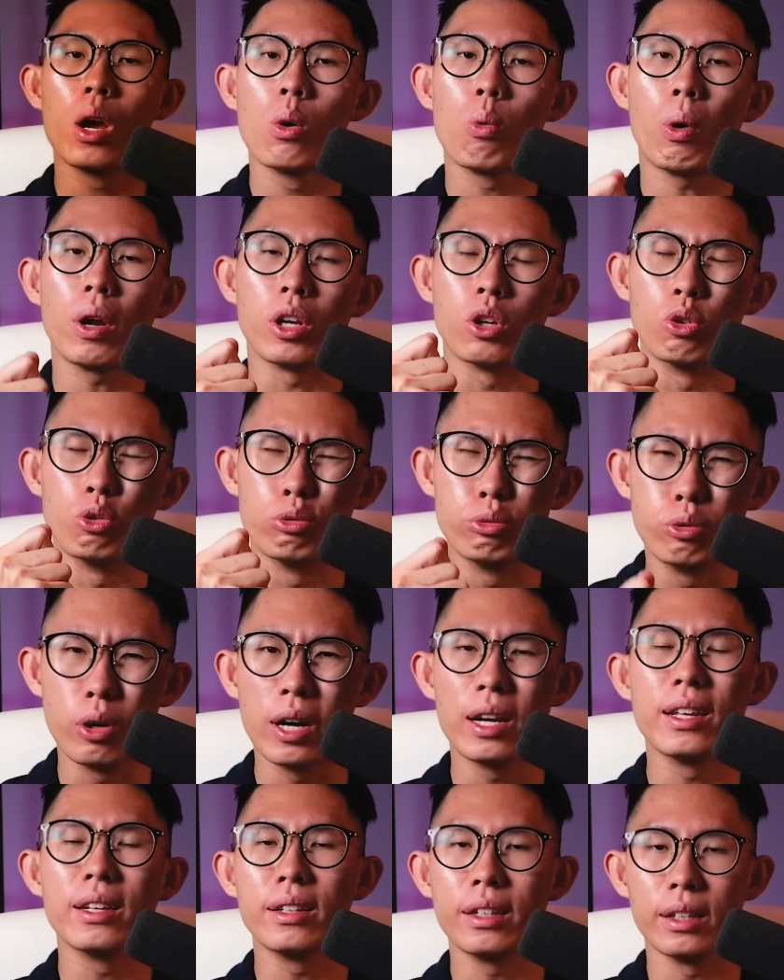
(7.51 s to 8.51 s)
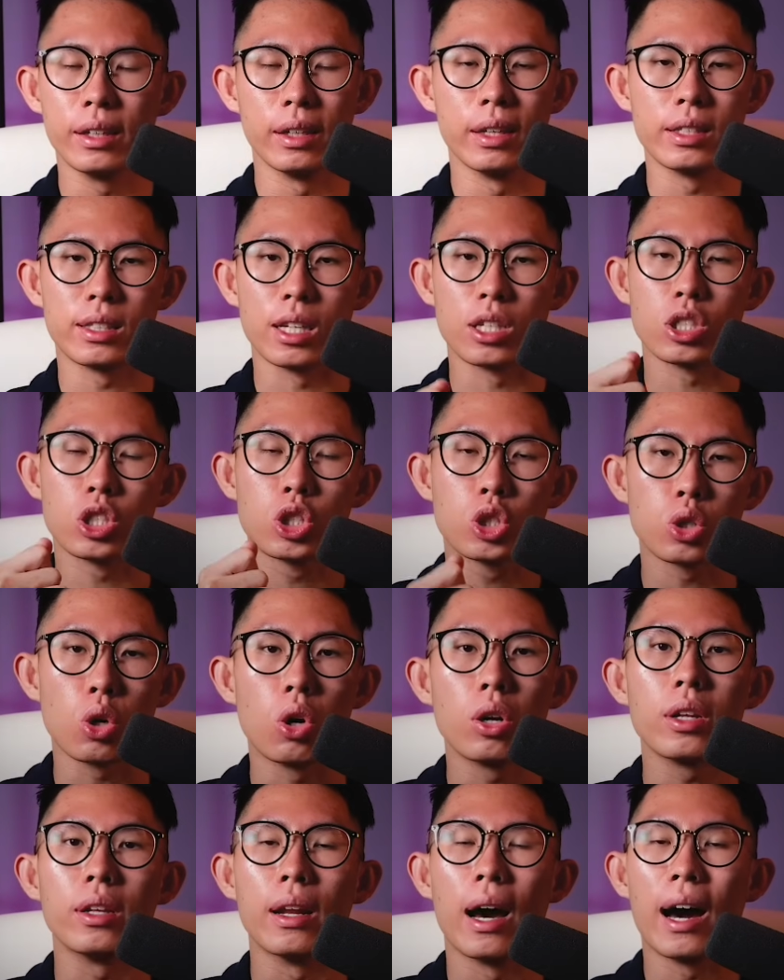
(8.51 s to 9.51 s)
What you really need is a
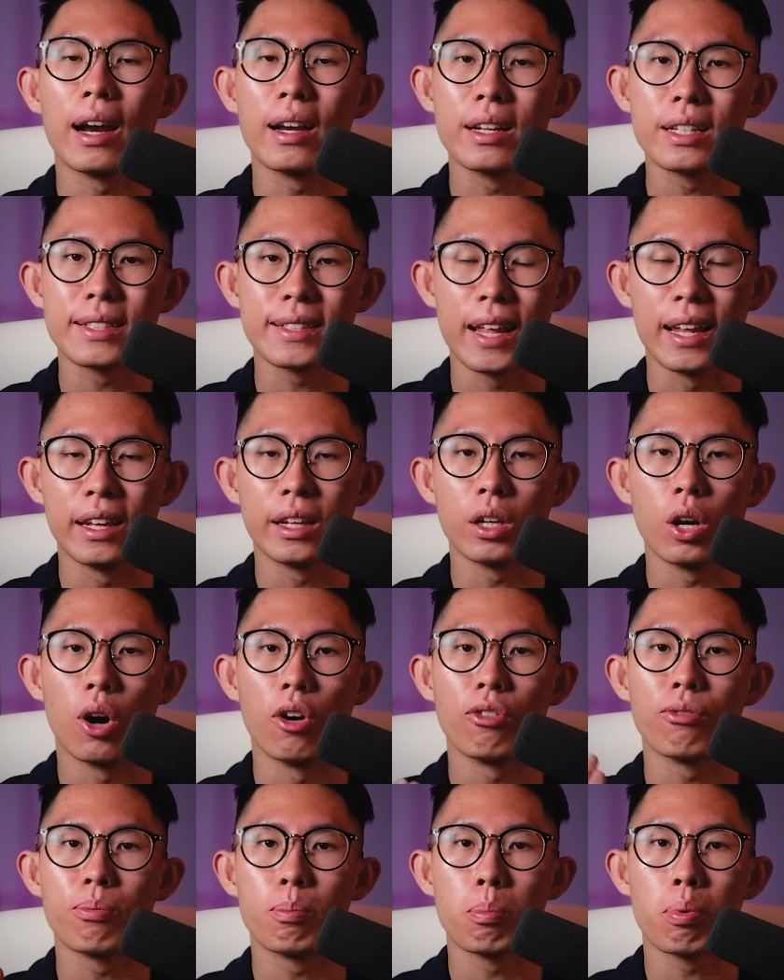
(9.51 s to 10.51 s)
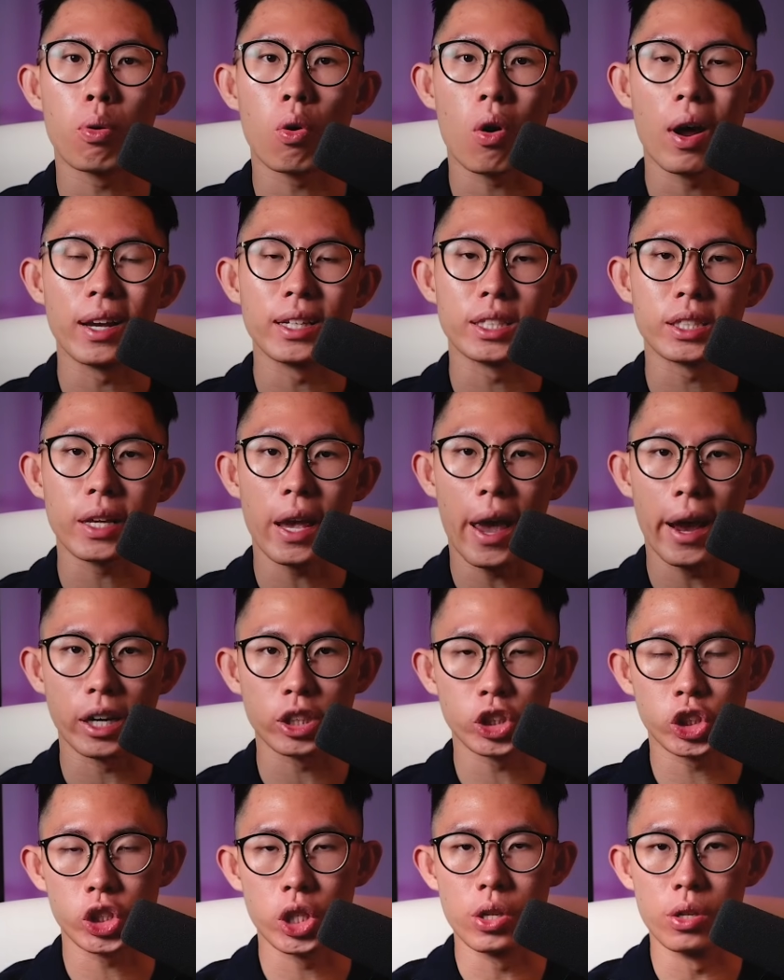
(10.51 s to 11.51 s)
solid understanding of price
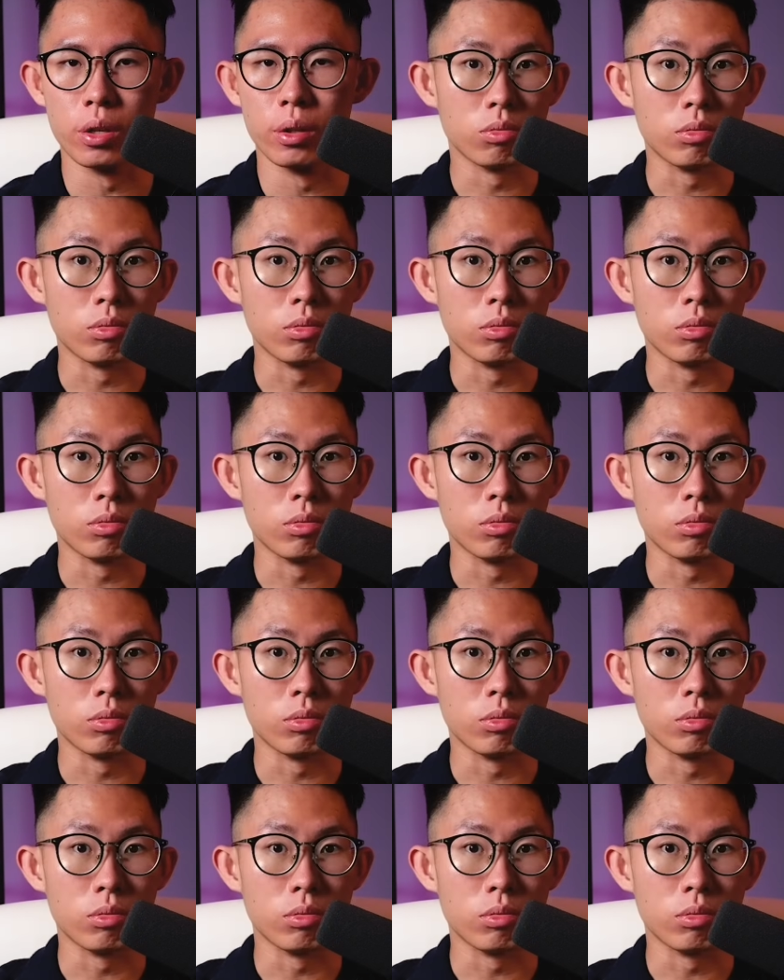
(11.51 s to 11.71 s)
action.